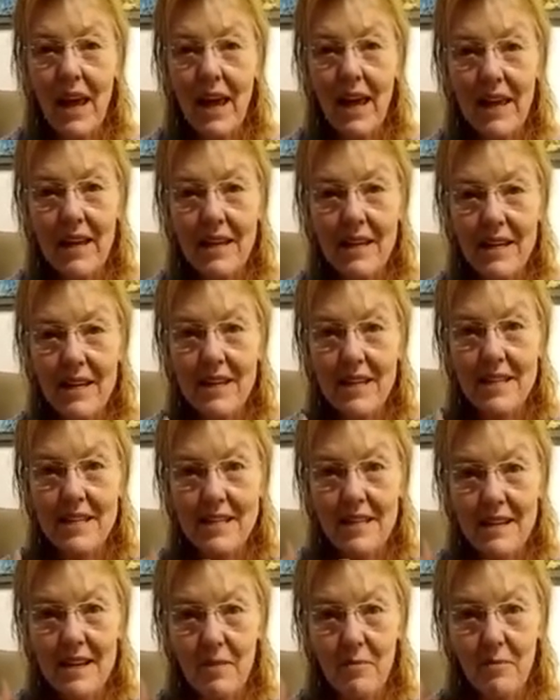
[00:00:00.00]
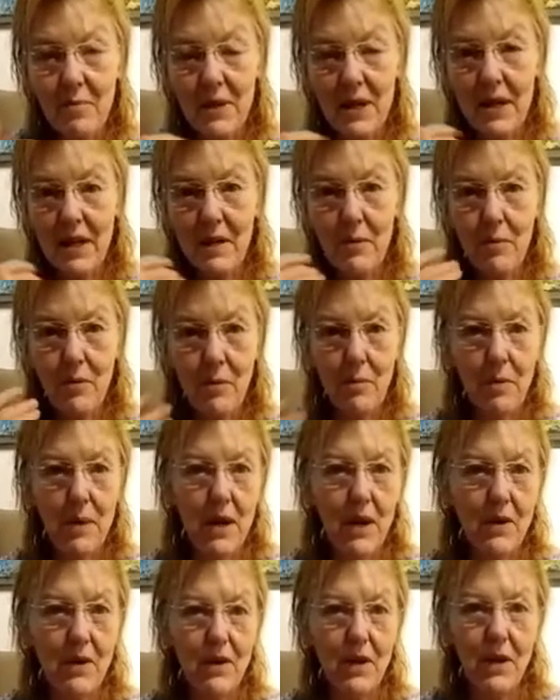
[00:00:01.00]
and is completely
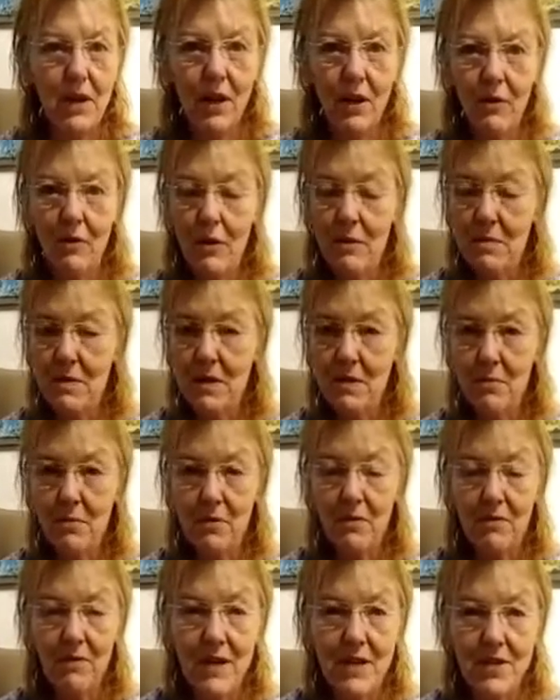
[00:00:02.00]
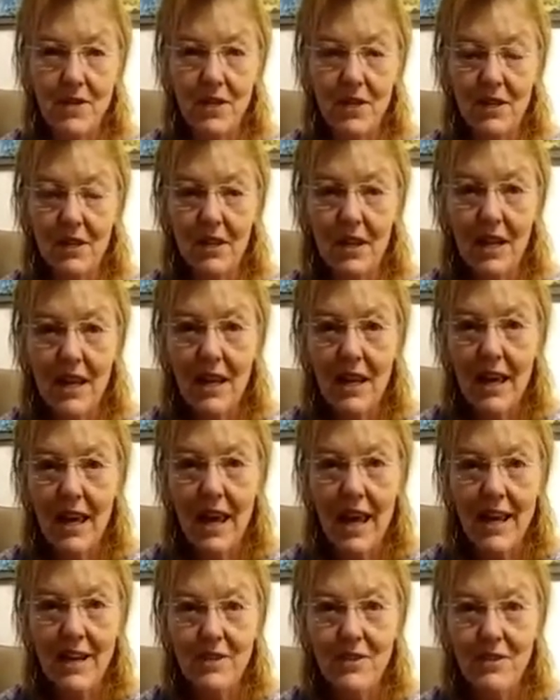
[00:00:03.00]
prepared and equipped and professional,
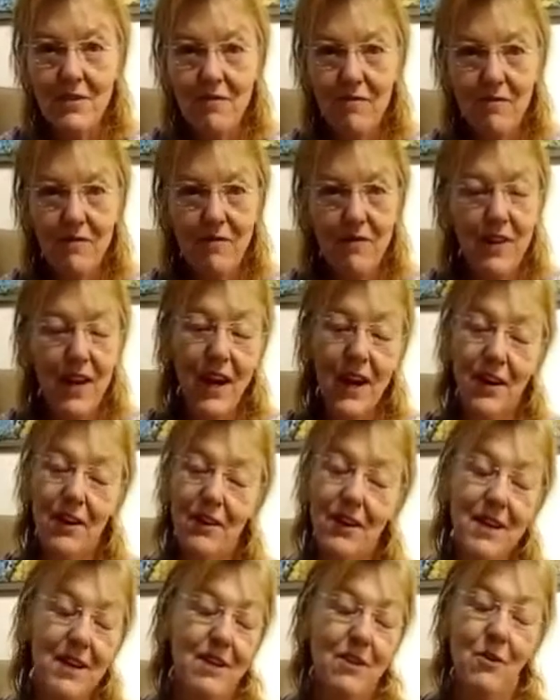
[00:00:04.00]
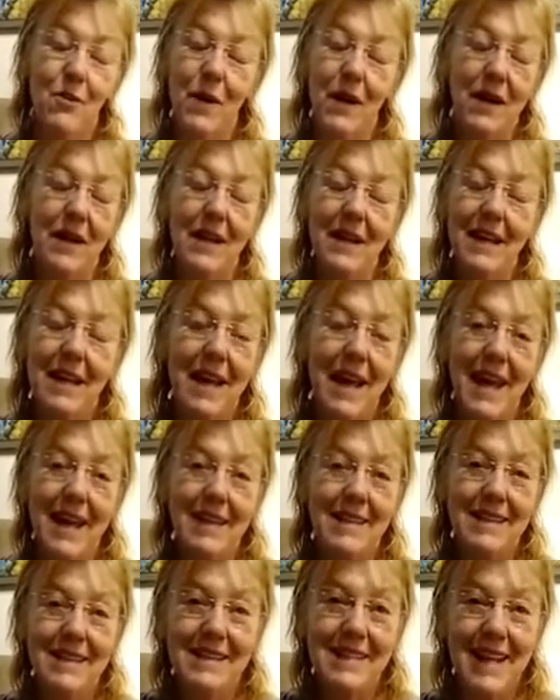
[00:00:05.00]
and very quickly
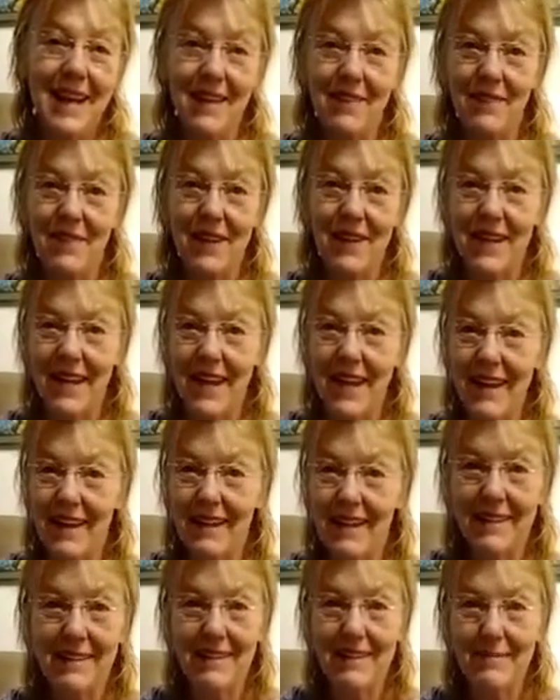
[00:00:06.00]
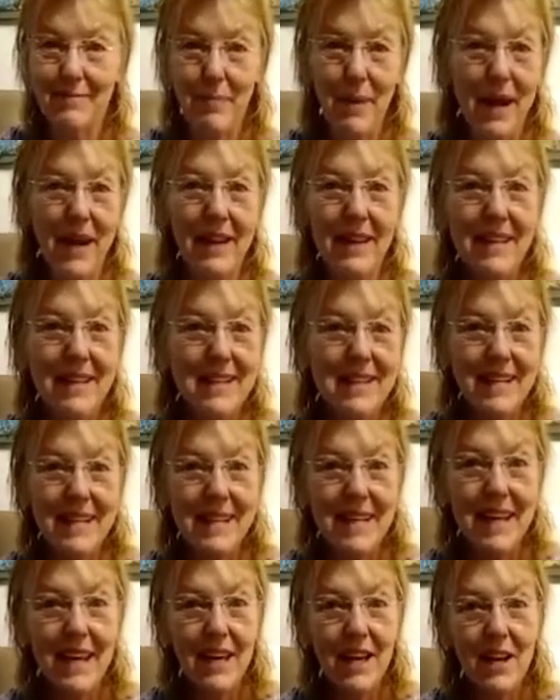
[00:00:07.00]
and safely and
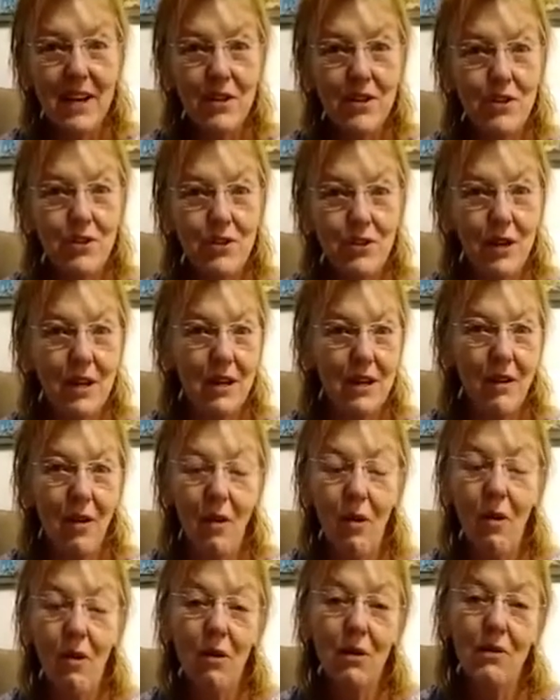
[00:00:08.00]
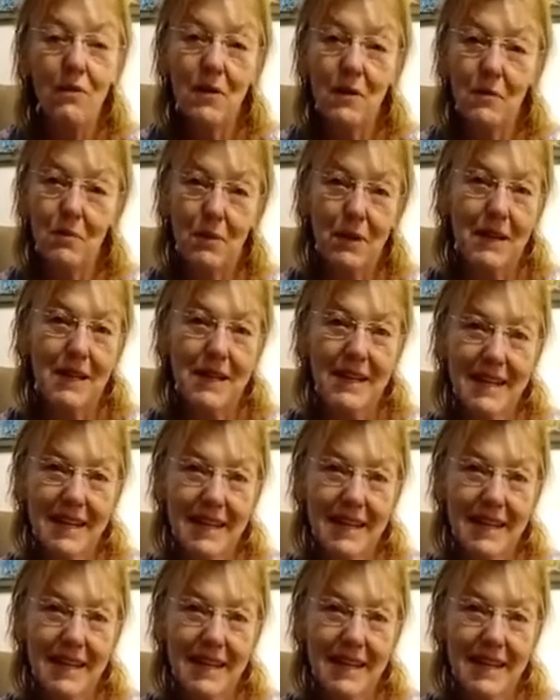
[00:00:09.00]
painlessly took all of the blood